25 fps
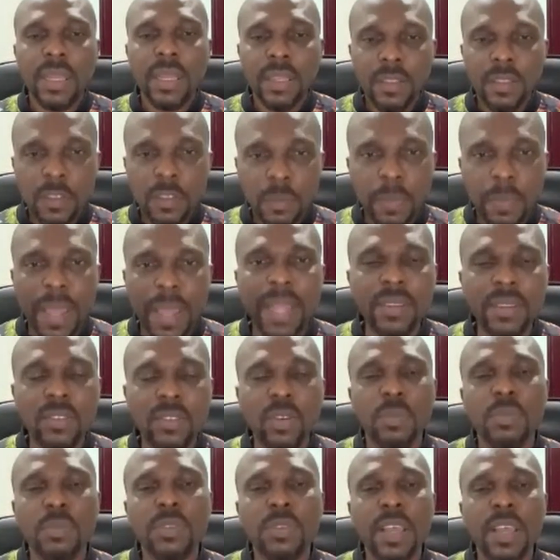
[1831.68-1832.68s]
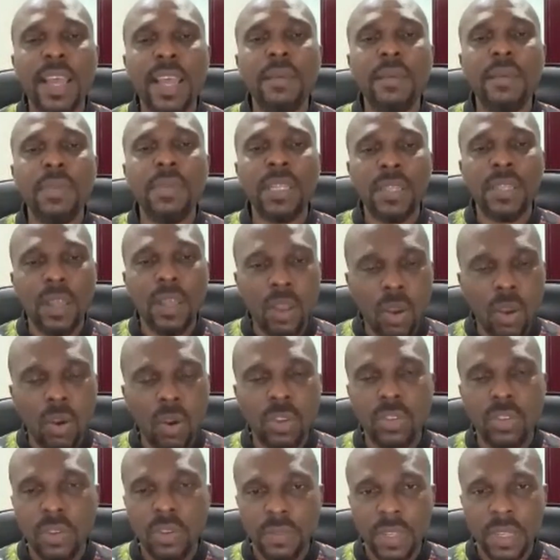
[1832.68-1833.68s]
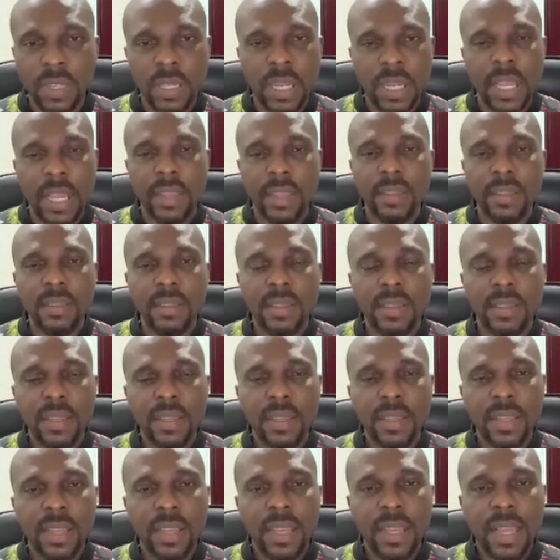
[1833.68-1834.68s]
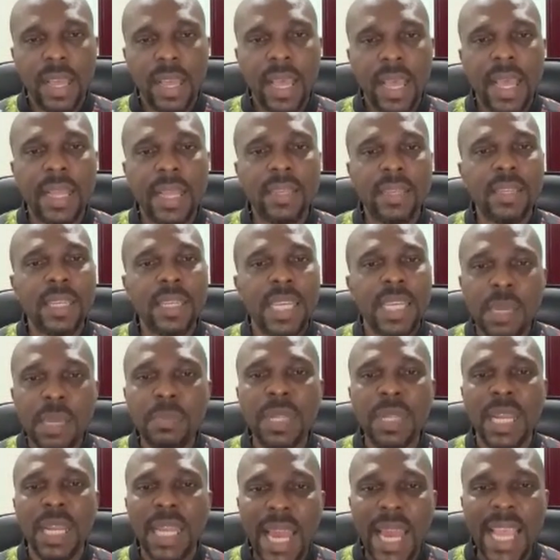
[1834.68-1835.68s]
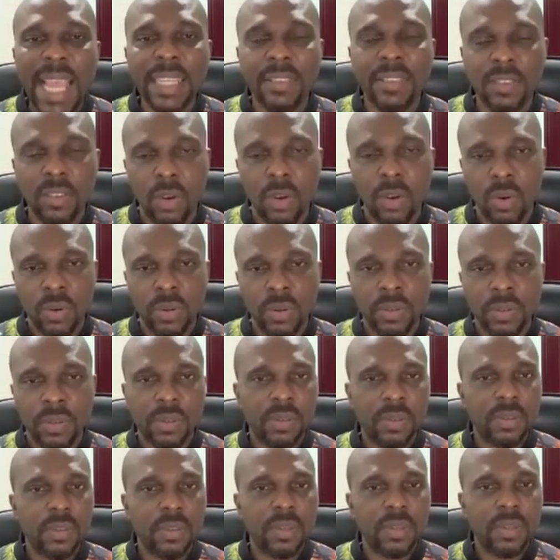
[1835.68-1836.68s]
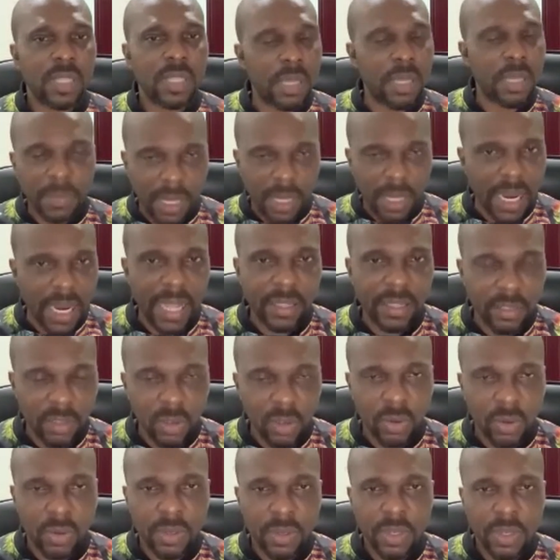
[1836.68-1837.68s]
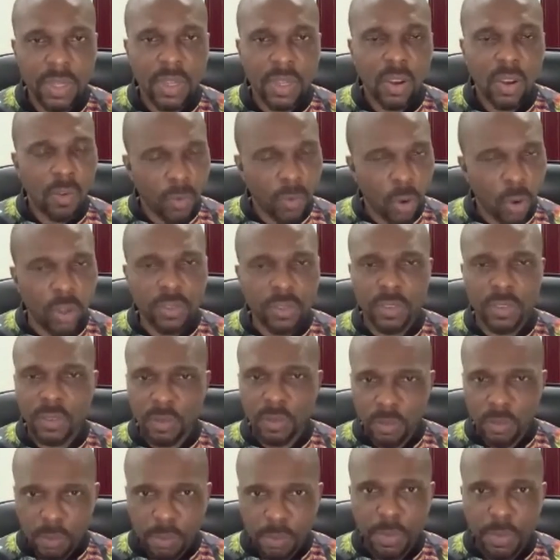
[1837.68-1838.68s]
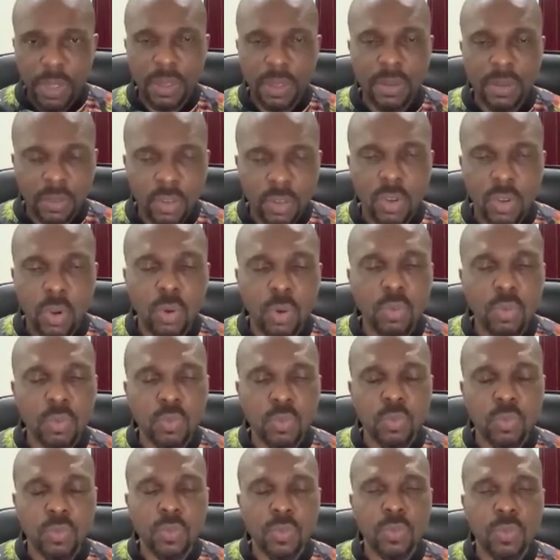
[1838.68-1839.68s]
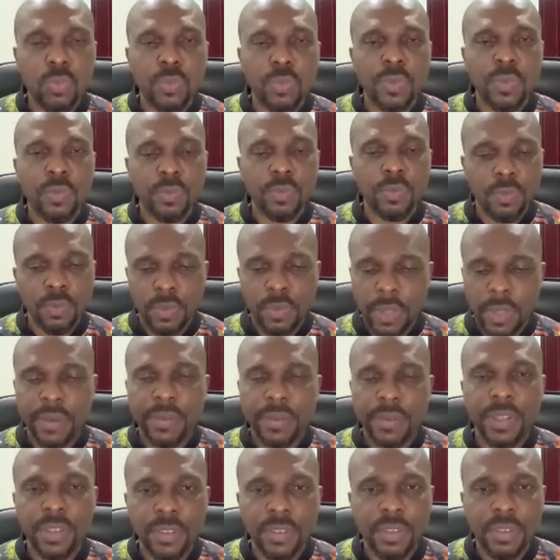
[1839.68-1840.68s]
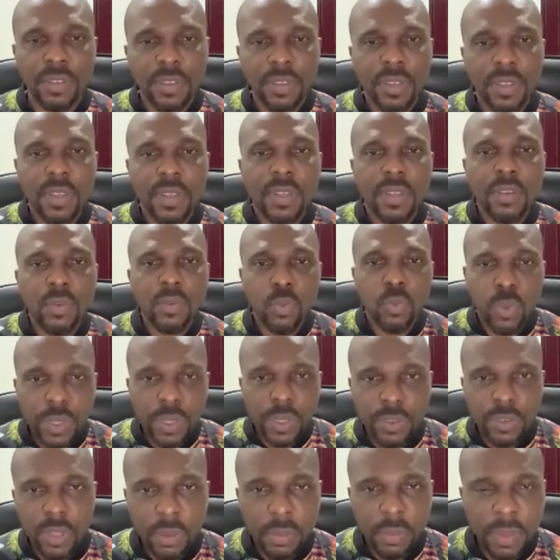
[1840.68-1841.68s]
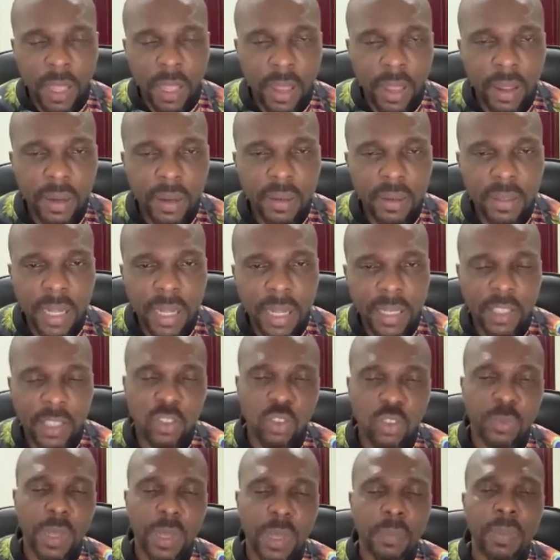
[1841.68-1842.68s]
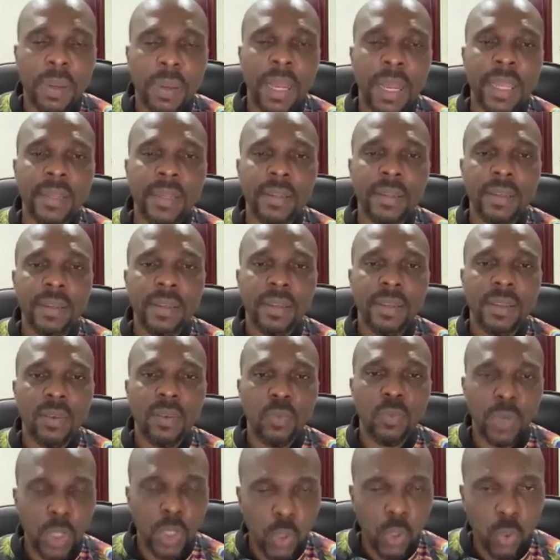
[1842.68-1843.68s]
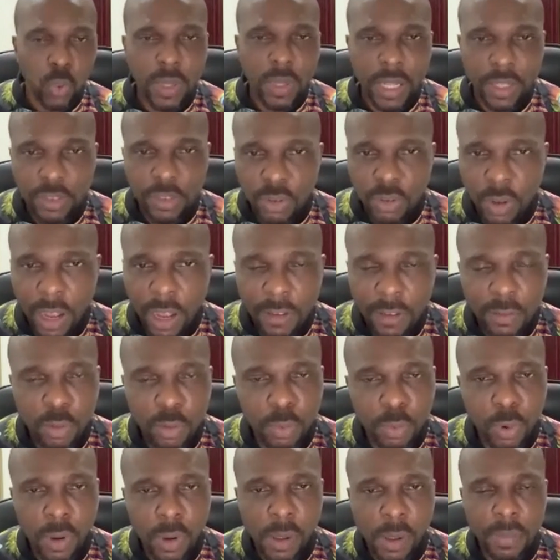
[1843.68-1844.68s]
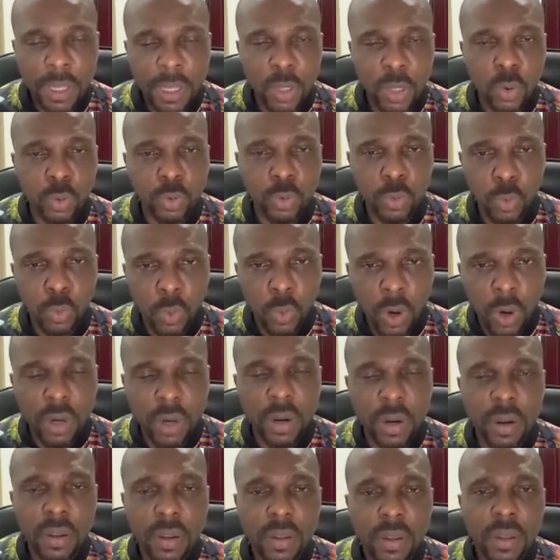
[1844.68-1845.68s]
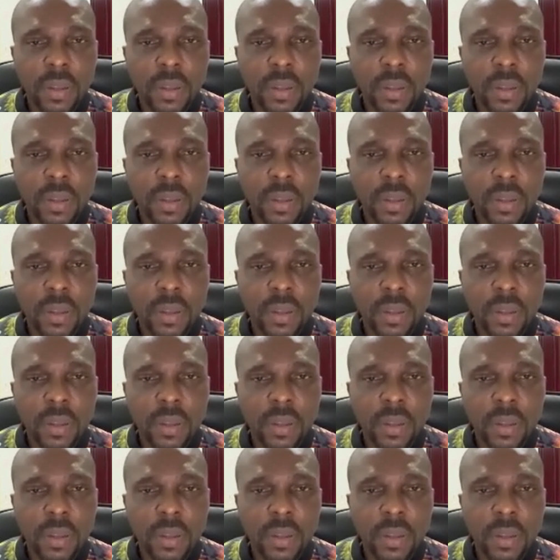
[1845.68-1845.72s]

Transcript: Spend some time in the course of the day and keep the lights on. Keep the lights on. Of course, you know, there is wisdom here that needs to be applied. We know that you have to probably go to work.